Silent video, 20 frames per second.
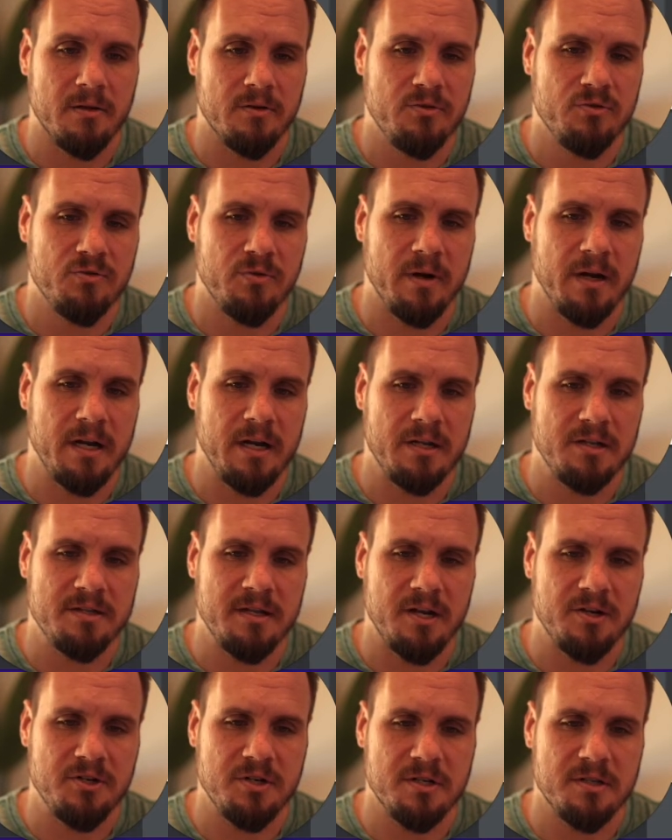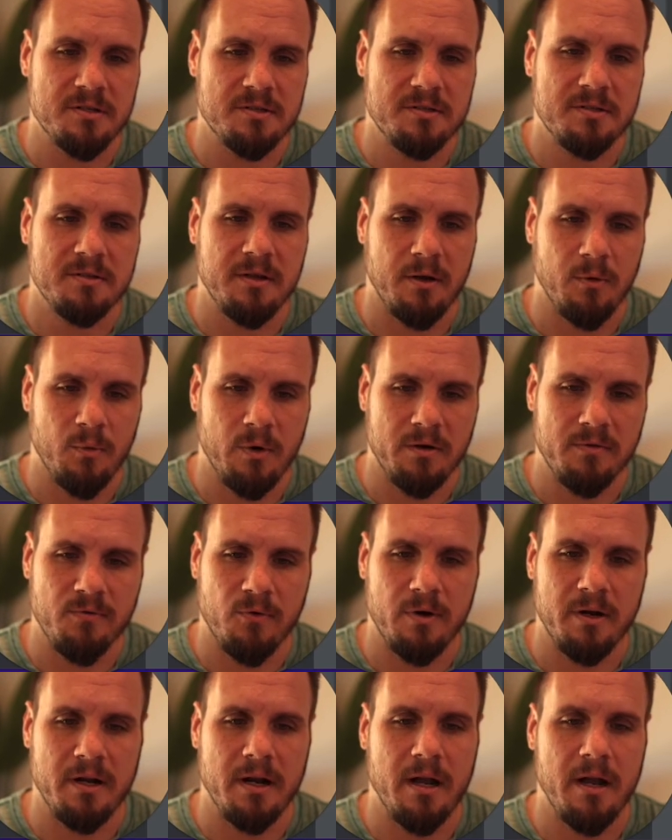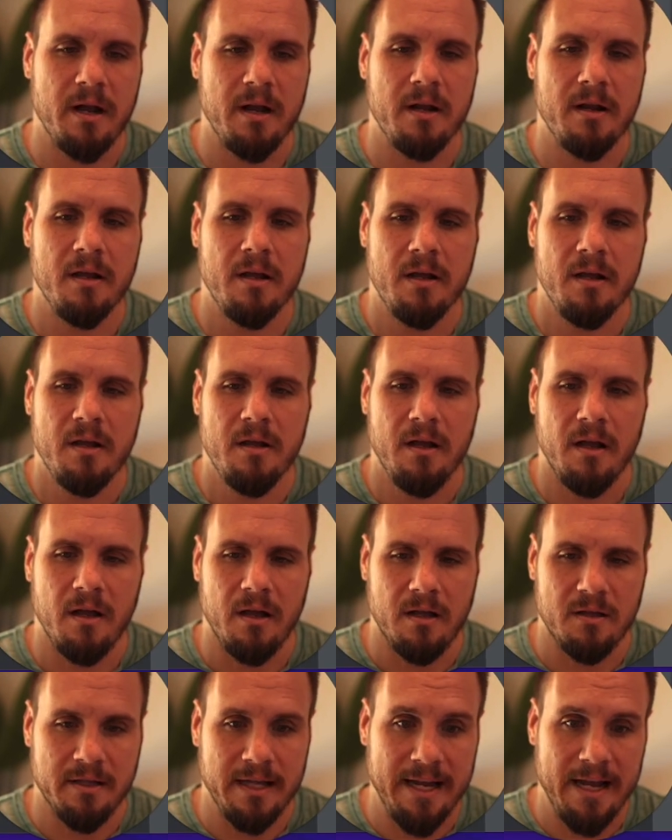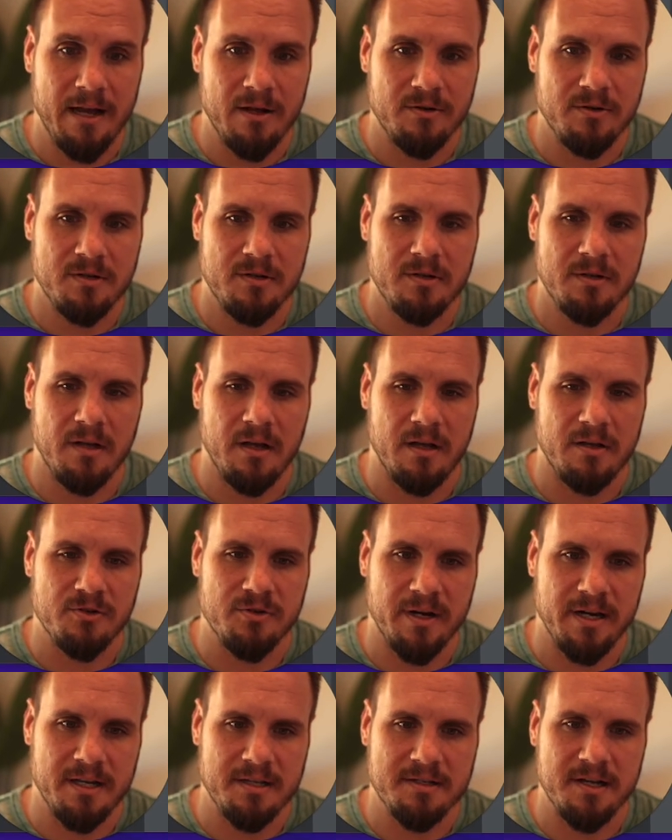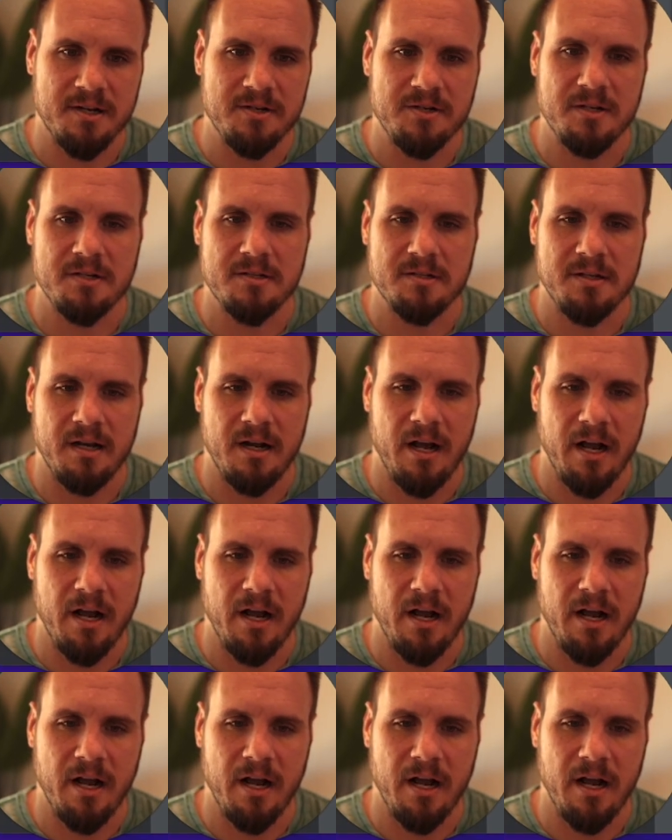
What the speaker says: Training sessions at $149. Layout training sessions at a